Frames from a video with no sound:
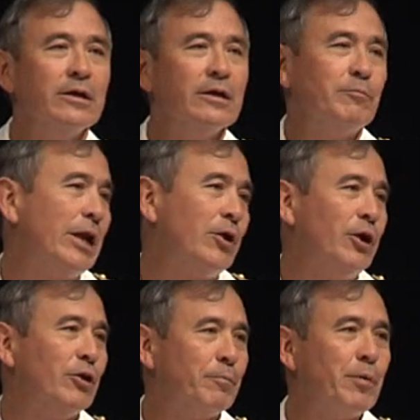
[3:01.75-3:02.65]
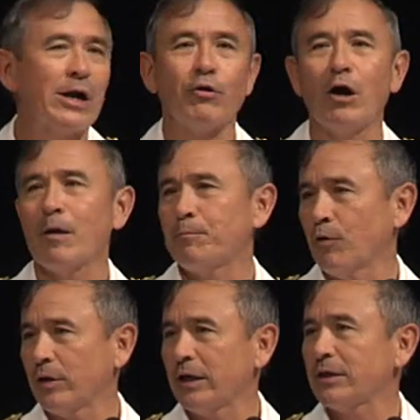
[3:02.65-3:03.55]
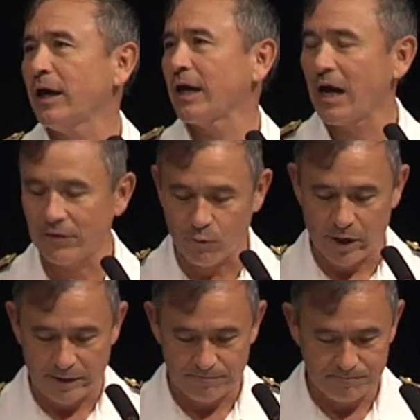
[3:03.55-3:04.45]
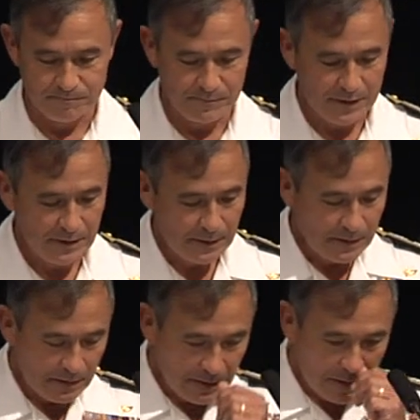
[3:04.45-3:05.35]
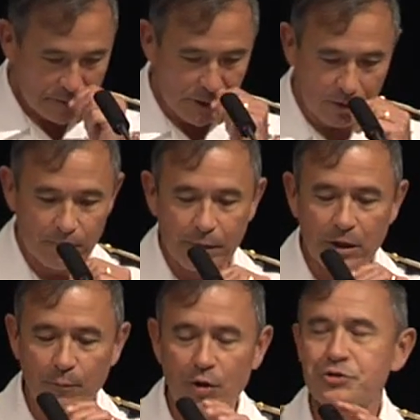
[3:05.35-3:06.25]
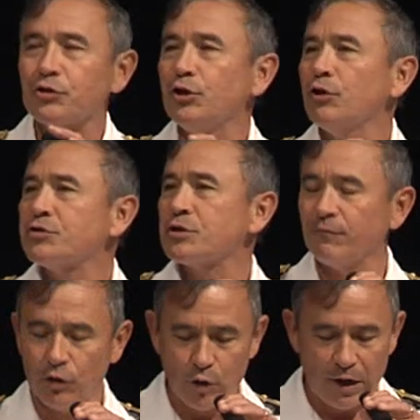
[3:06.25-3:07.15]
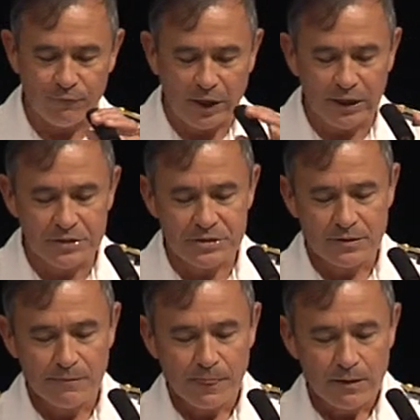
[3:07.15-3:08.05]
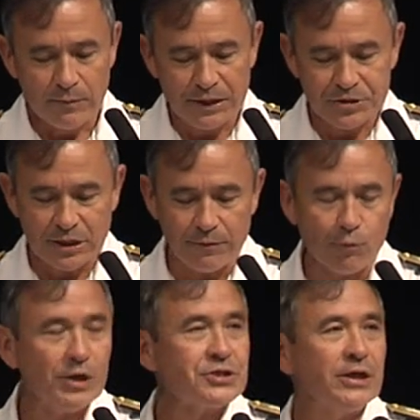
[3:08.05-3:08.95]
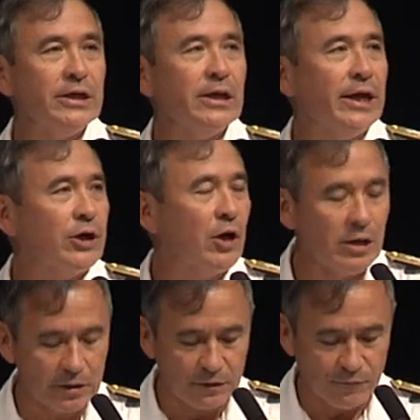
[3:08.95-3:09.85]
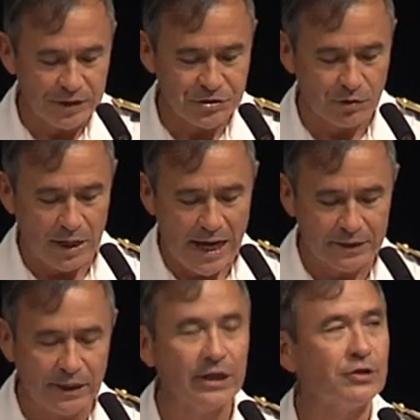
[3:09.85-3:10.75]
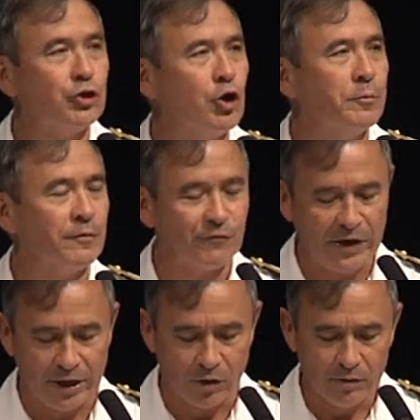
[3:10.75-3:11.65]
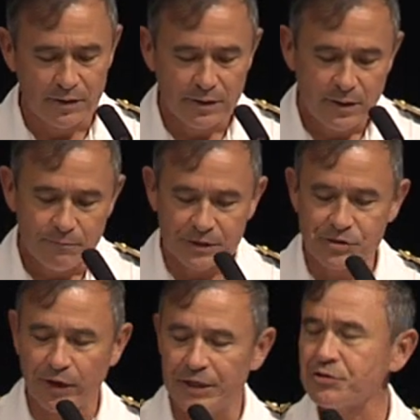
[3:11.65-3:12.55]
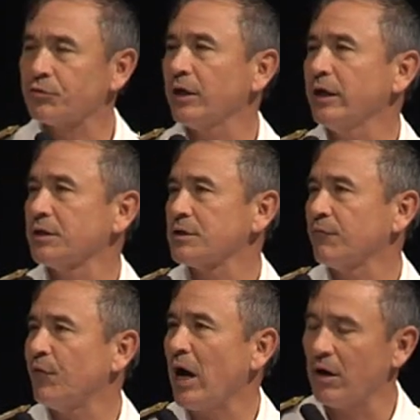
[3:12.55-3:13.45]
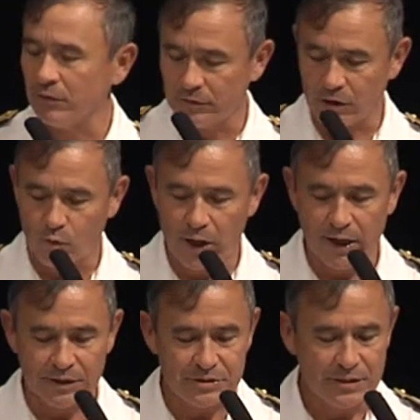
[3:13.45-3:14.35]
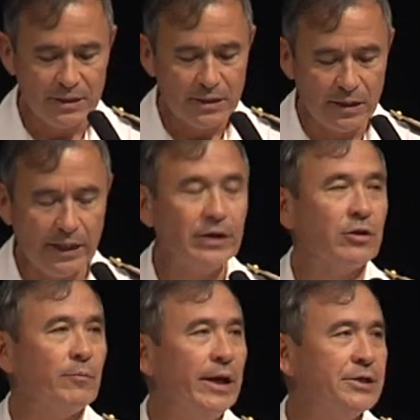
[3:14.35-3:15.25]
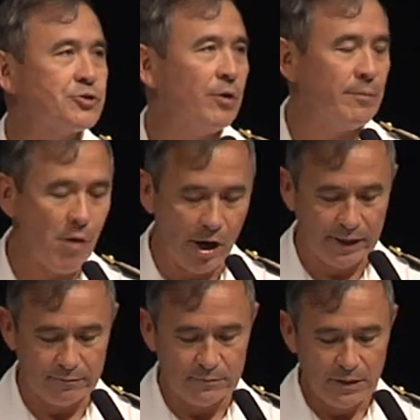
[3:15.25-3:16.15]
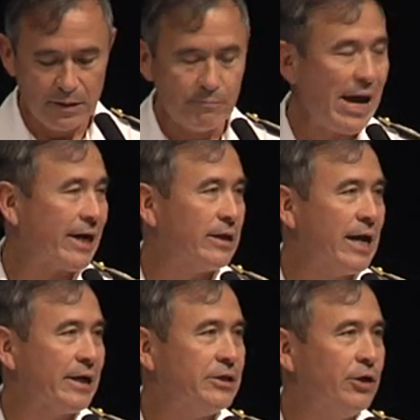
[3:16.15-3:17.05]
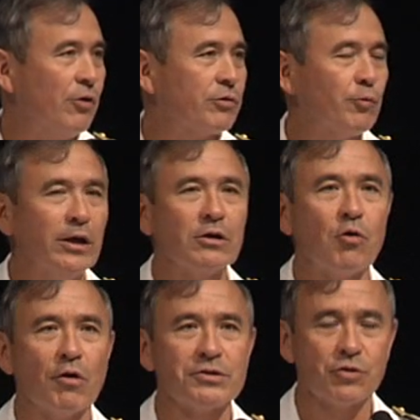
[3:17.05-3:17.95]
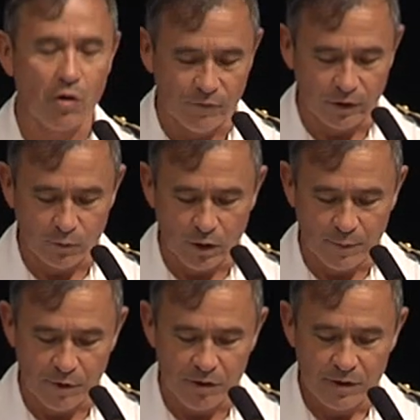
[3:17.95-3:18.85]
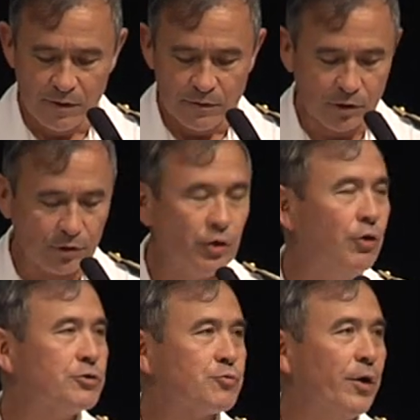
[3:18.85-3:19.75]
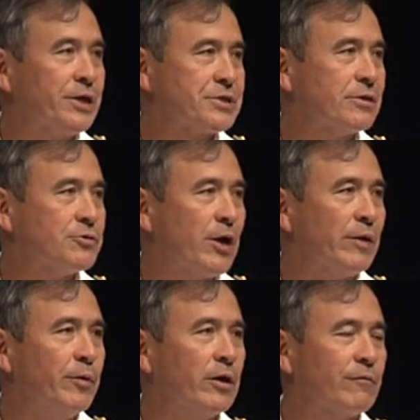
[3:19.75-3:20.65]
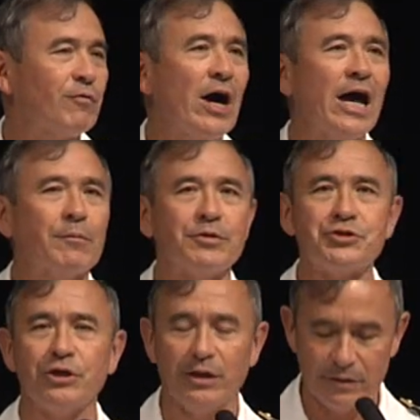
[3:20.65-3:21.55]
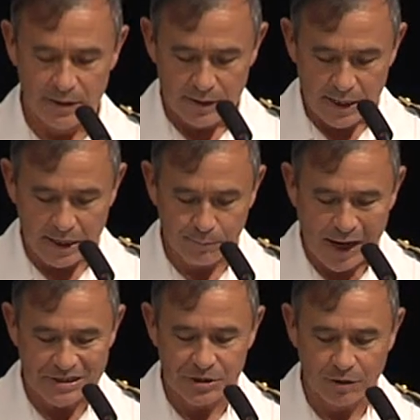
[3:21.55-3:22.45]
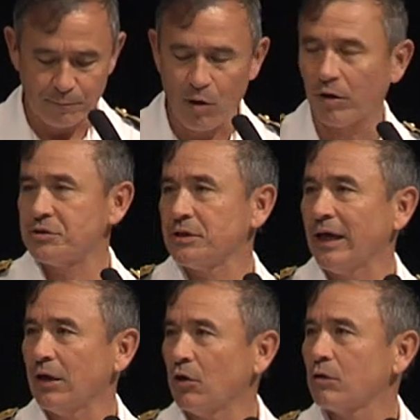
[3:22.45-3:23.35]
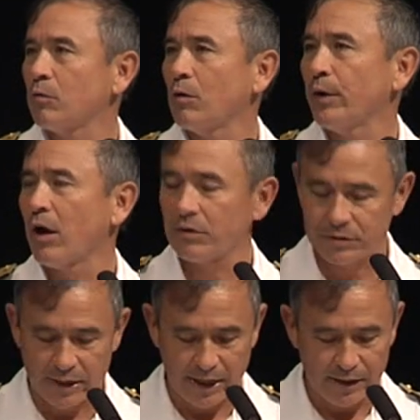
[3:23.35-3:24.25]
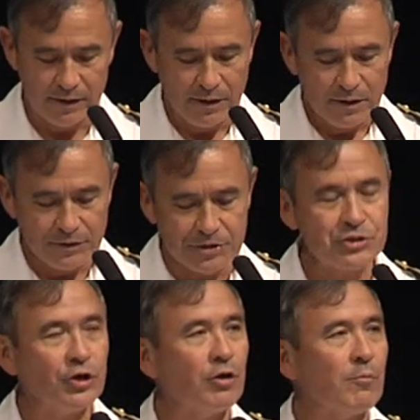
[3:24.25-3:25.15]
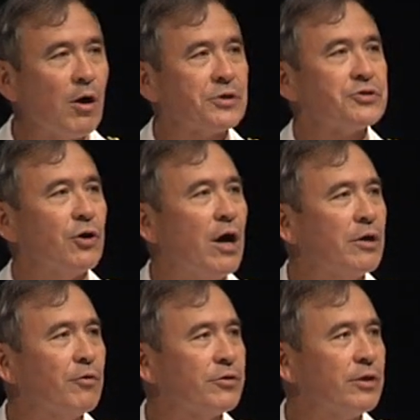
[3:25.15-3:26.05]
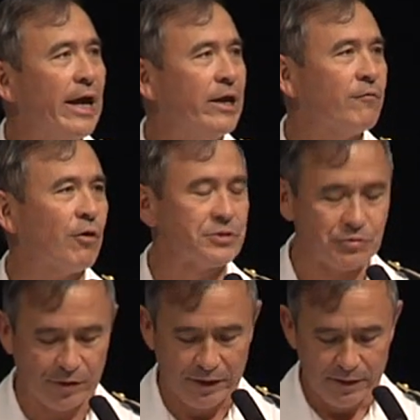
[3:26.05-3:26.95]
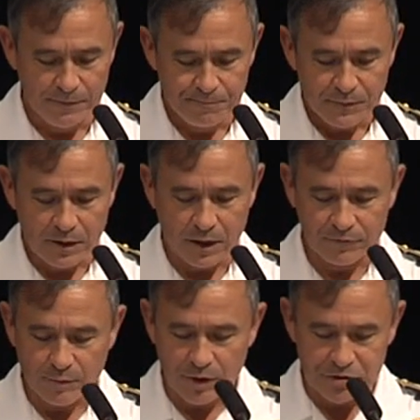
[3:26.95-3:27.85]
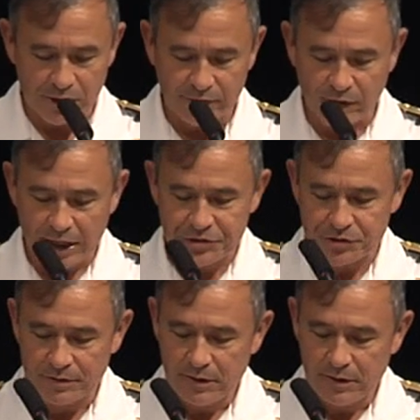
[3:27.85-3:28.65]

you better either pucker up or get the heck out of the way. So commercial use of UAVs may seem risky and an unconventional idea doomed to fail, but stranger things have found their ways uh, into the mainstream market. Back in 1903, of course, Orville and Wilbur took a huge risk to try to build a flying machine out of bicycle parts, yet look where we are today. This year marks the 100th anniversary of commercial aviation.